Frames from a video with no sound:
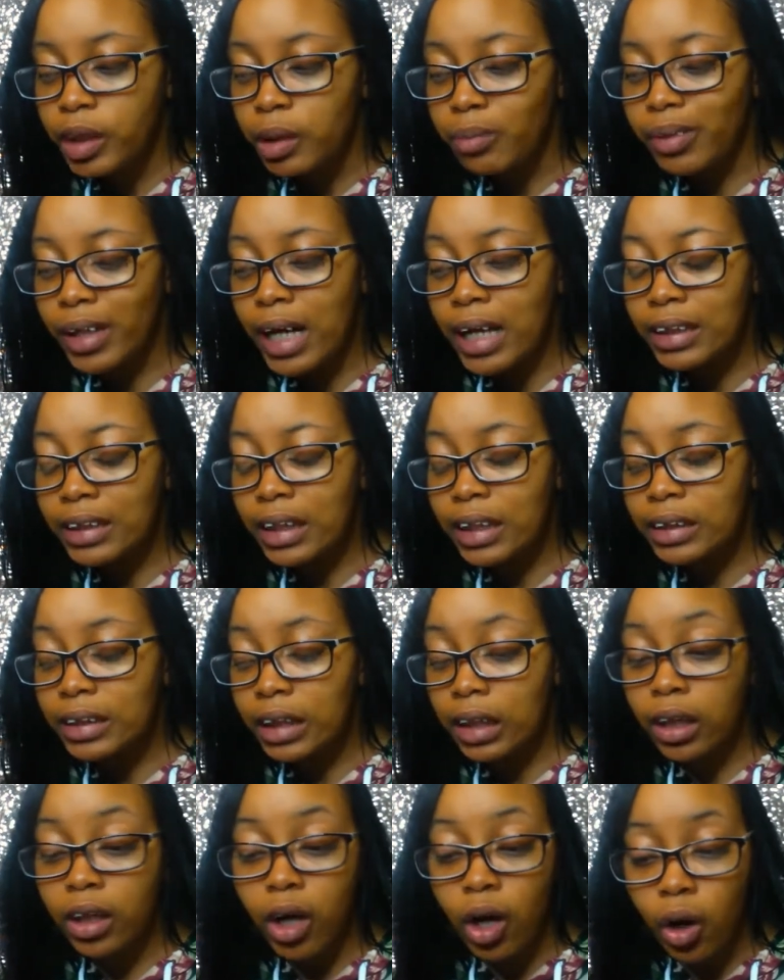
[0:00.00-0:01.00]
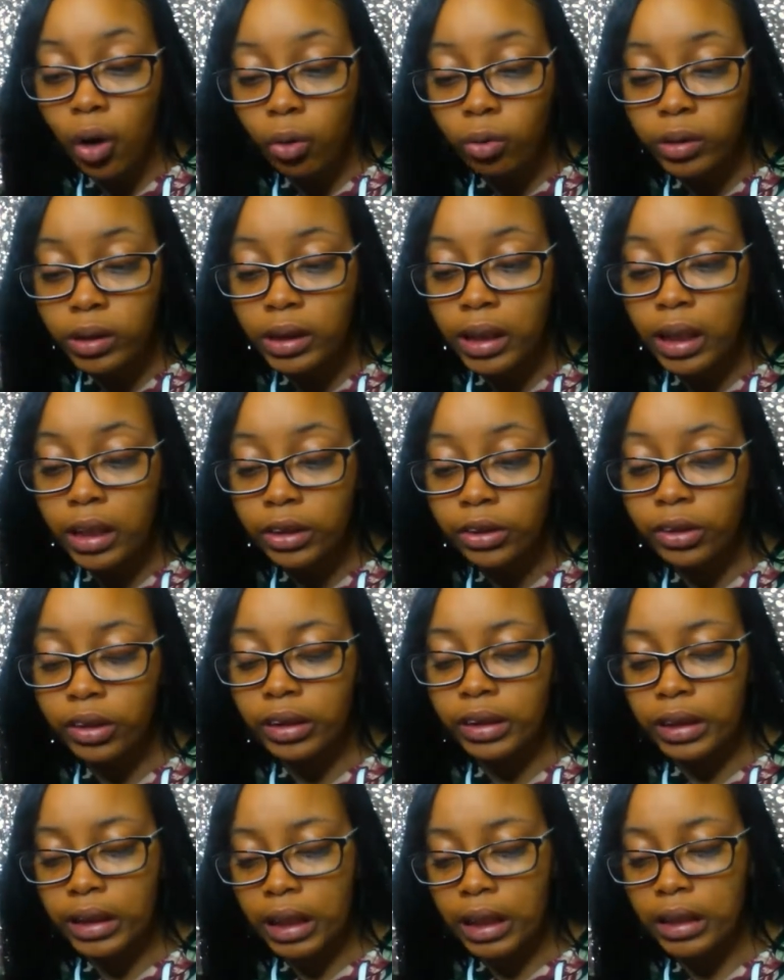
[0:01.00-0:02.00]
But as angelic hosts enter
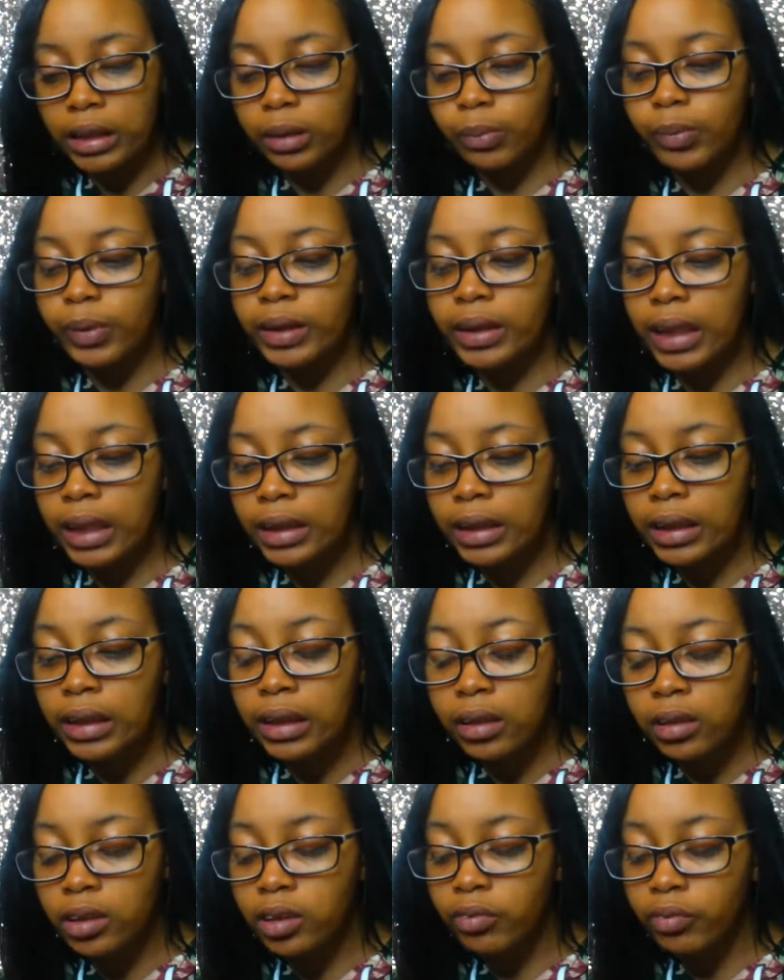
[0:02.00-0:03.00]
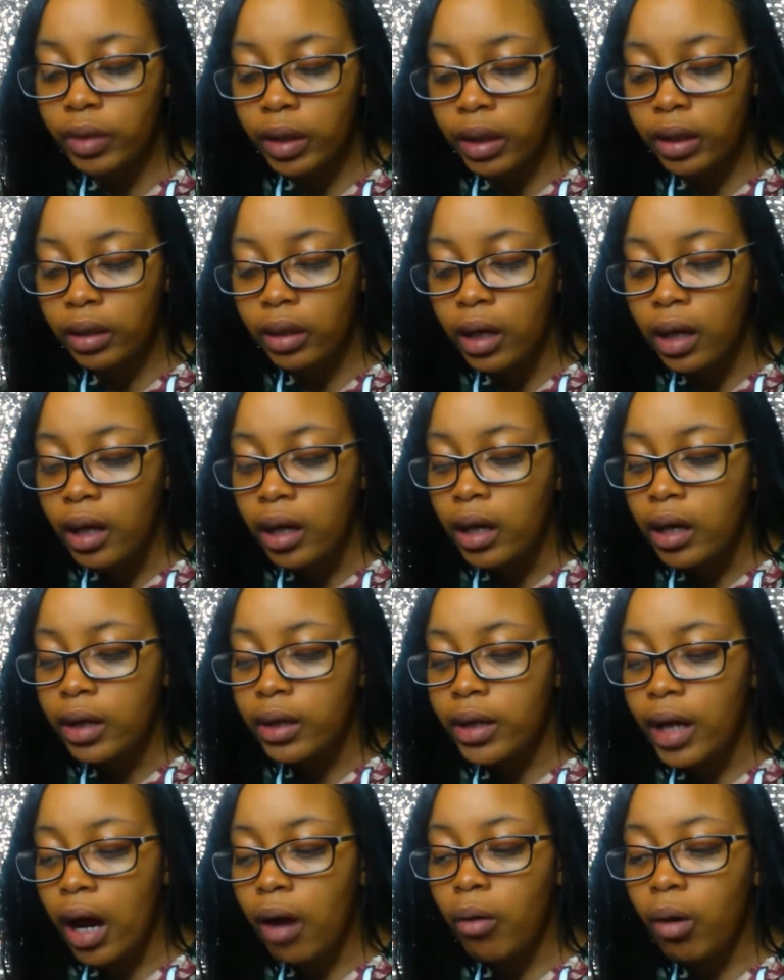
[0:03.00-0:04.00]
the scene to protect and intervene,
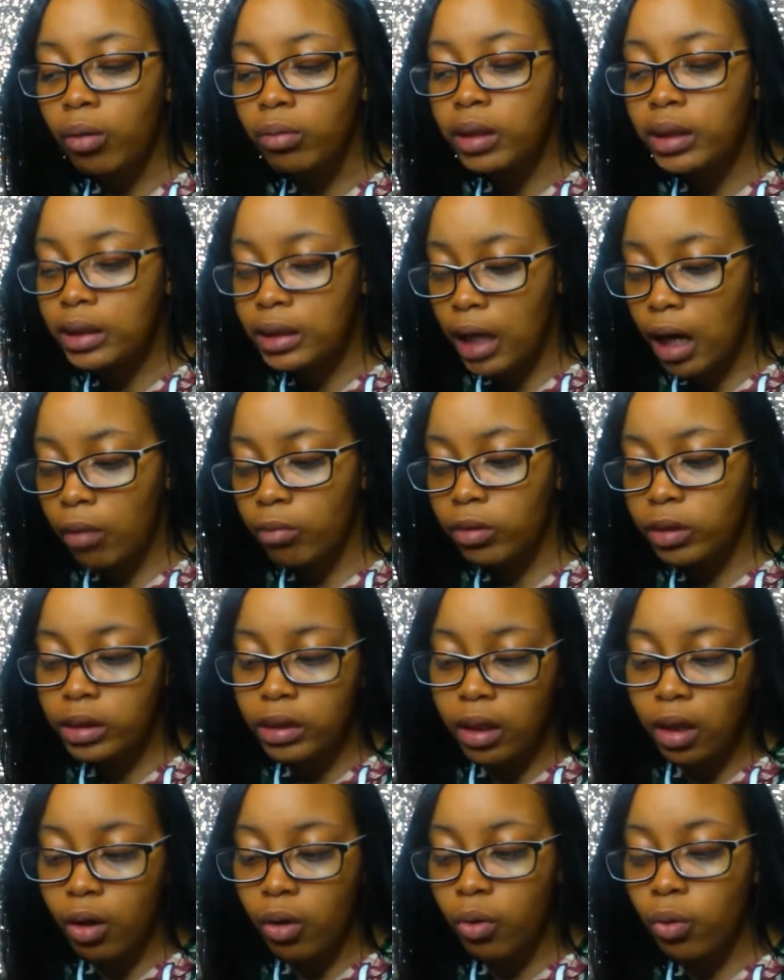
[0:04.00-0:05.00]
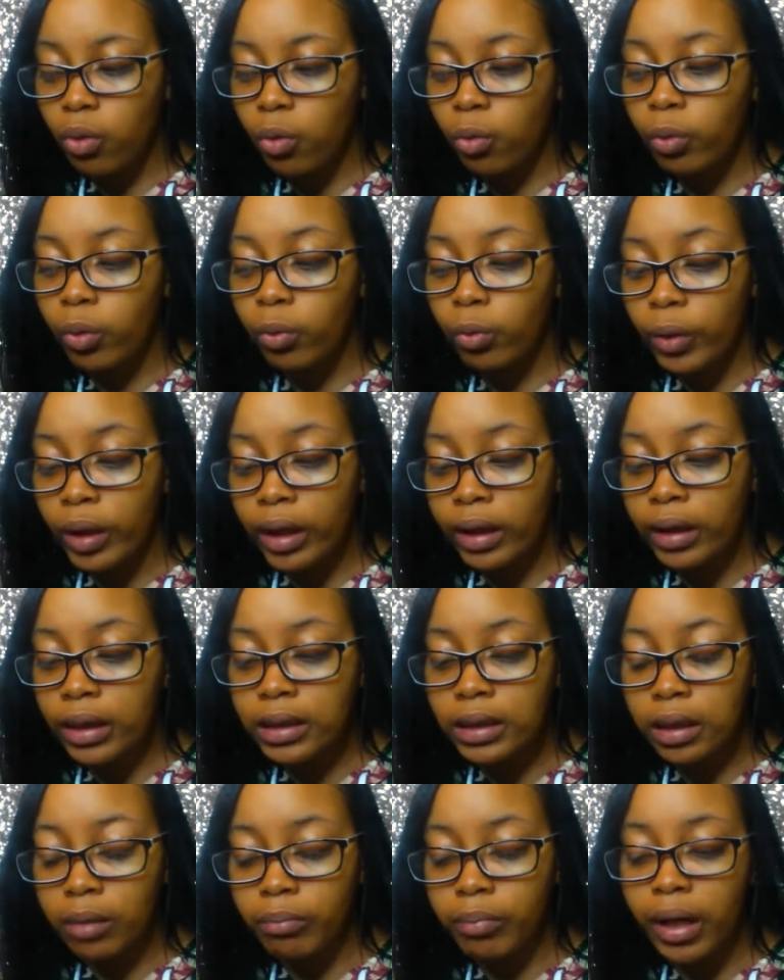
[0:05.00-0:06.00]
now only time will tell who will win
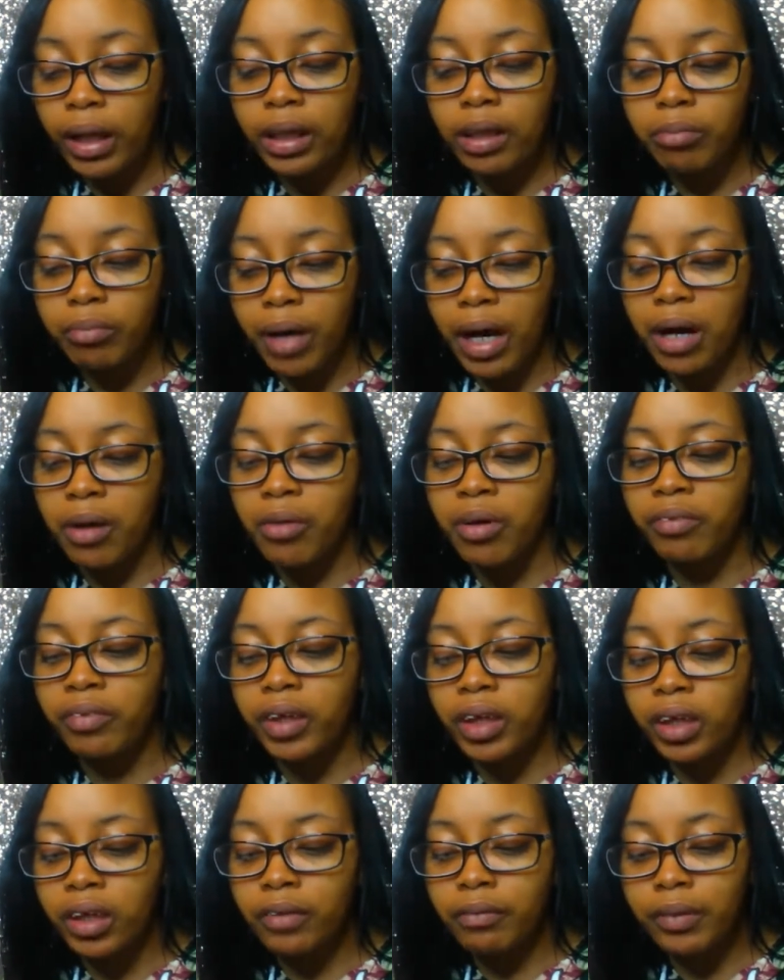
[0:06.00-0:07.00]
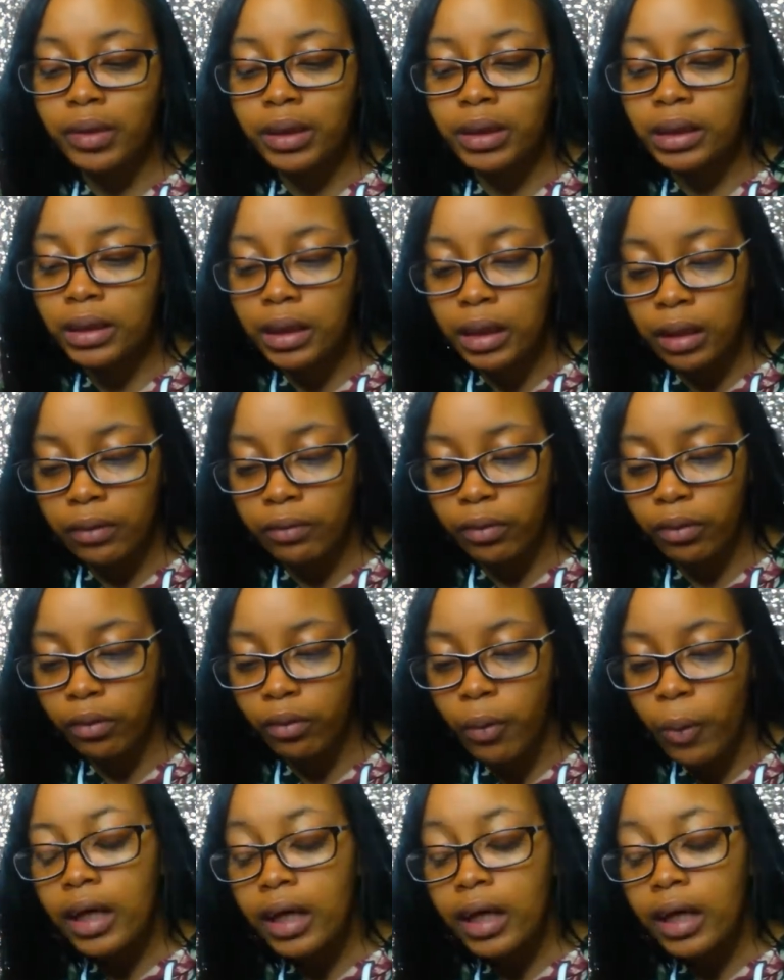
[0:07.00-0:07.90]
this compelling battle of good versus evil.